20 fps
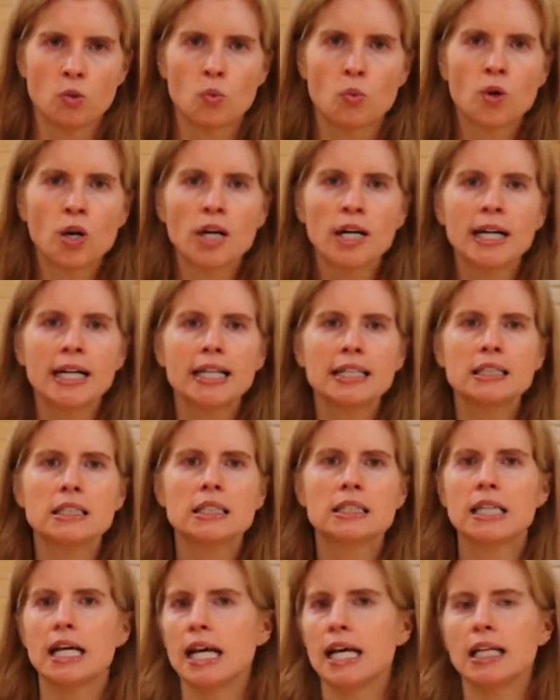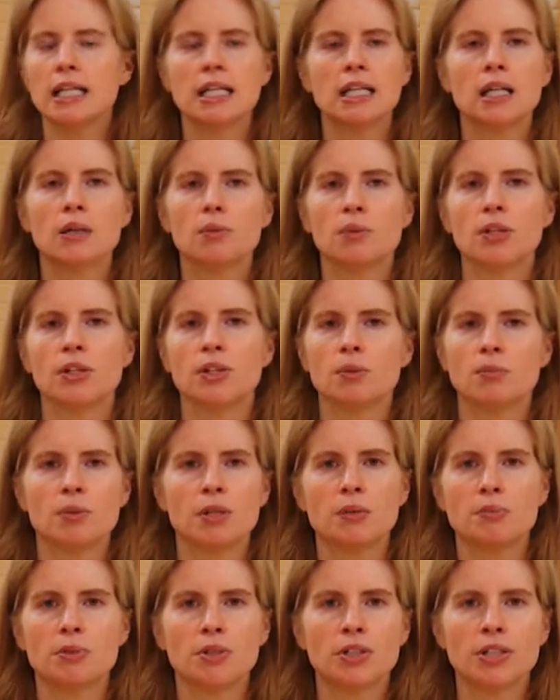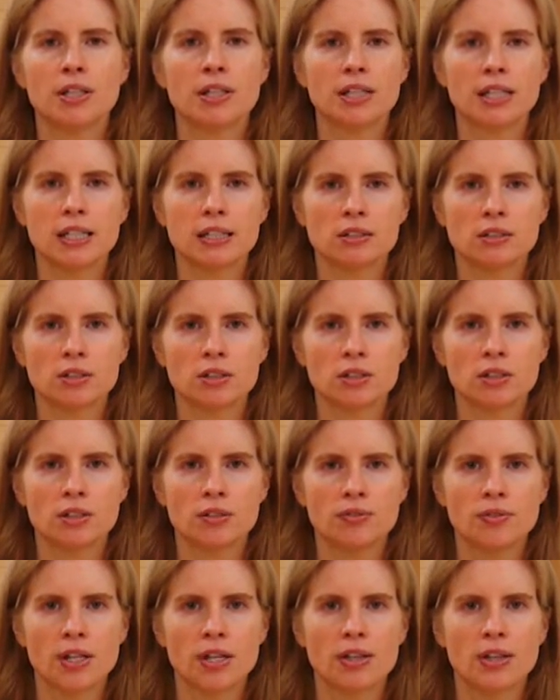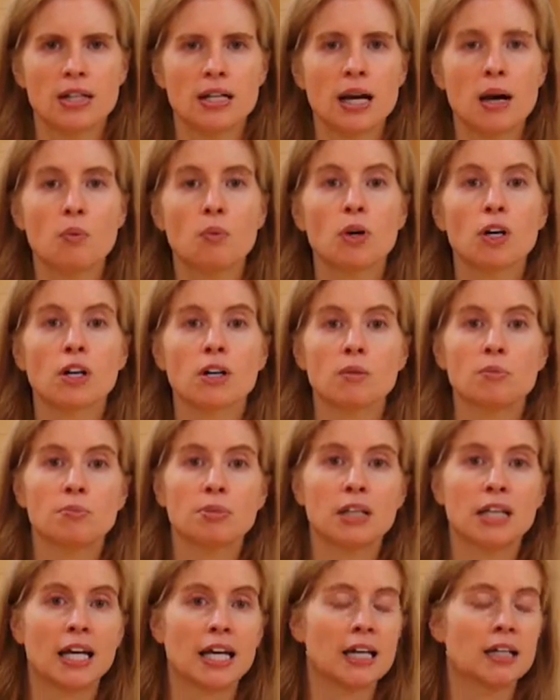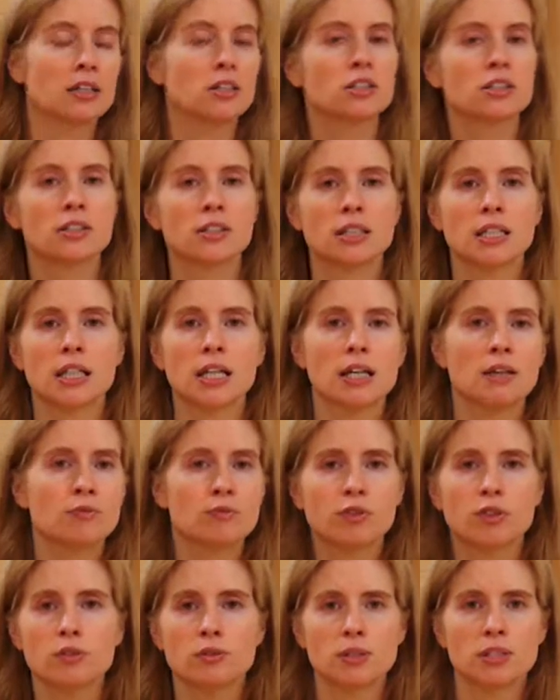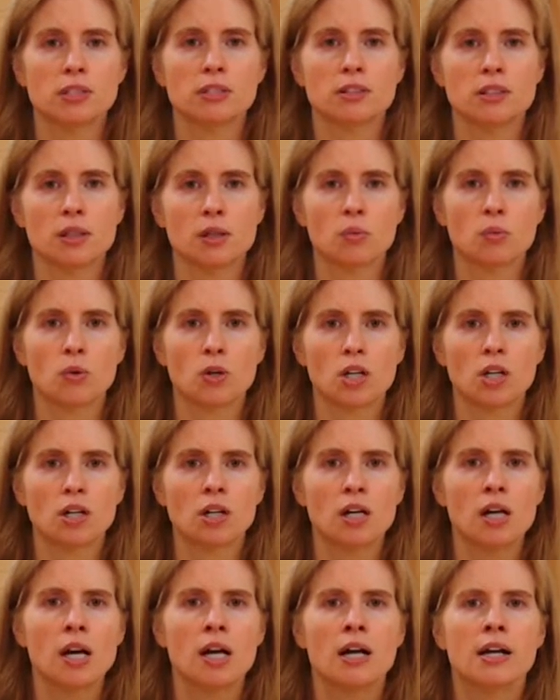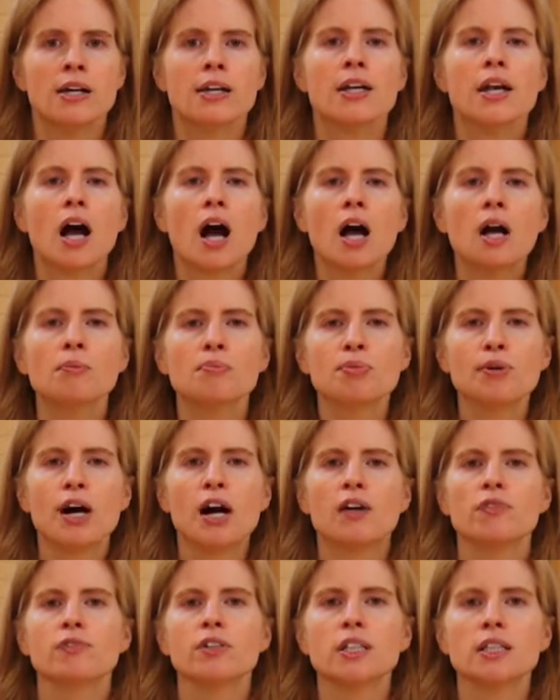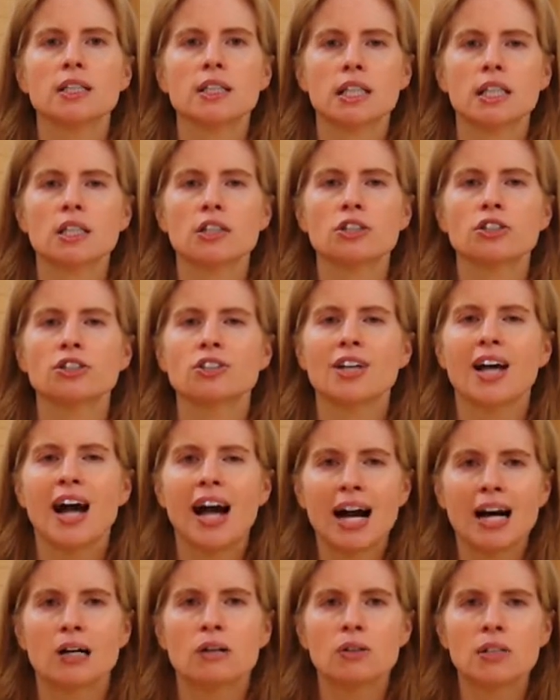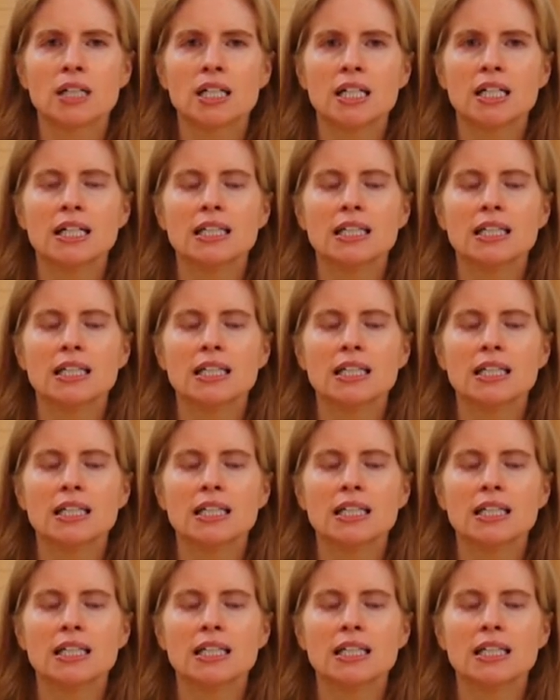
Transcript: Working daily with the people that they serve and the network of players that influence their work, nonprofit leaders are